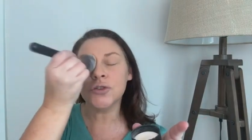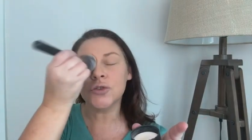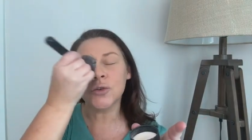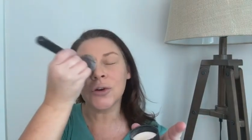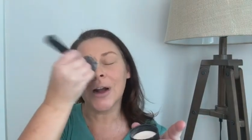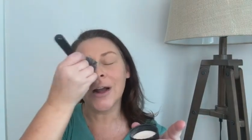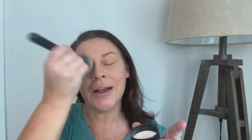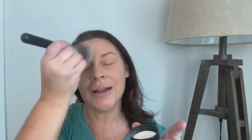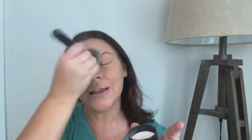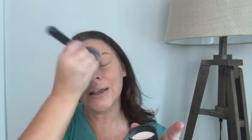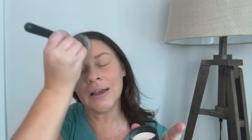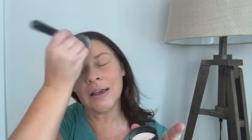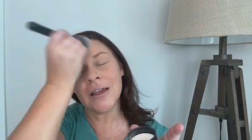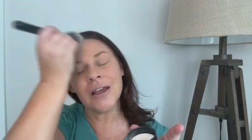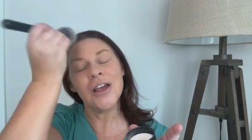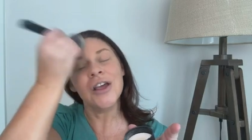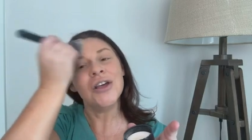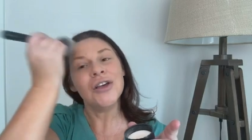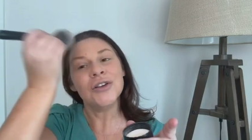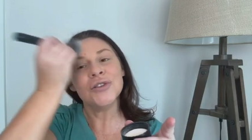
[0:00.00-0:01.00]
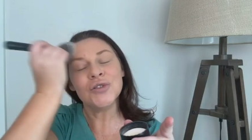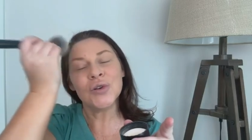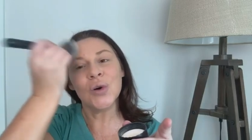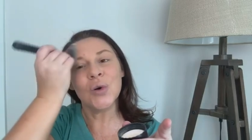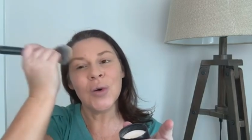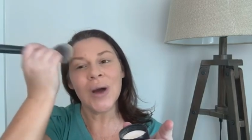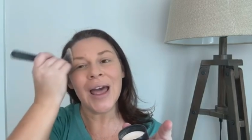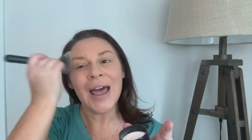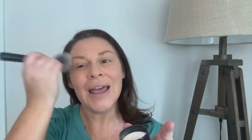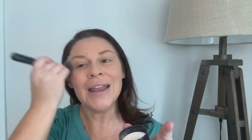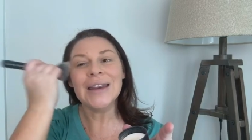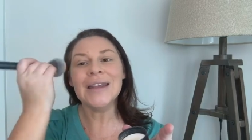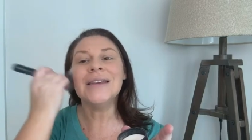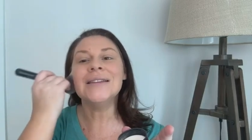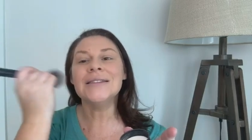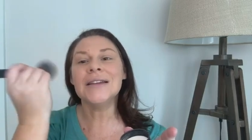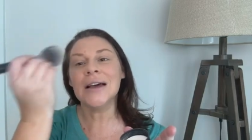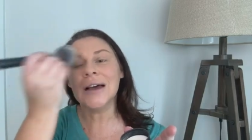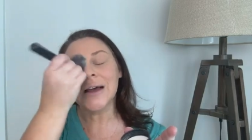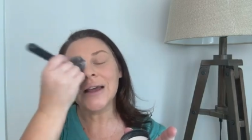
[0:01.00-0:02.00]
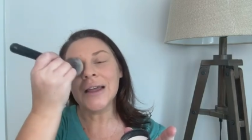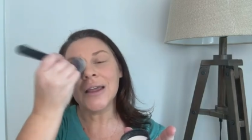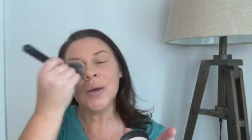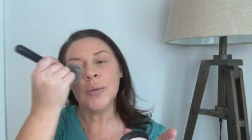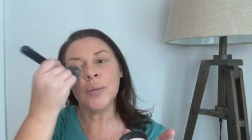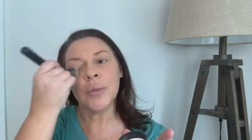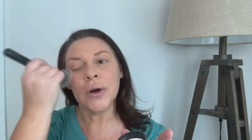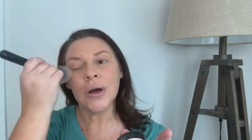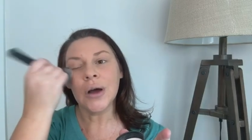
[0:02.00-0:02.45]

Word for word: drying. So any type